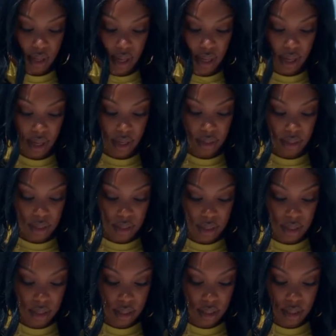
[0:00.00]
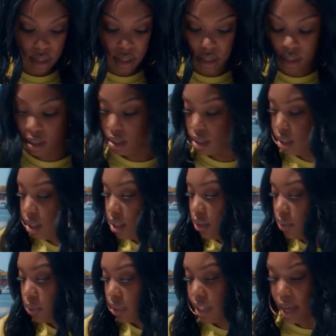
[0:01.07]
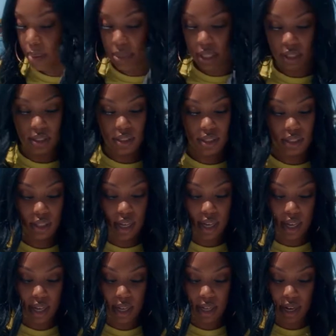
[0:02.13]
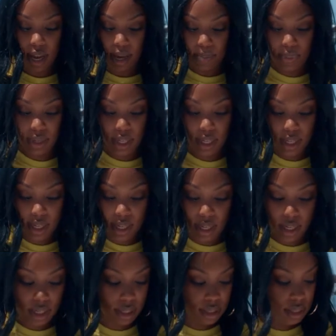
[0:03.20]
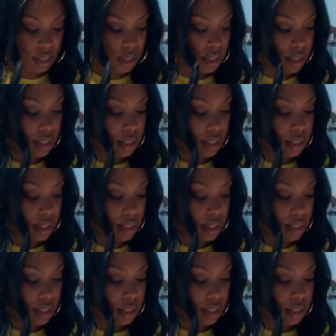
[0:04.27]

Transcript: And with that being said, I picked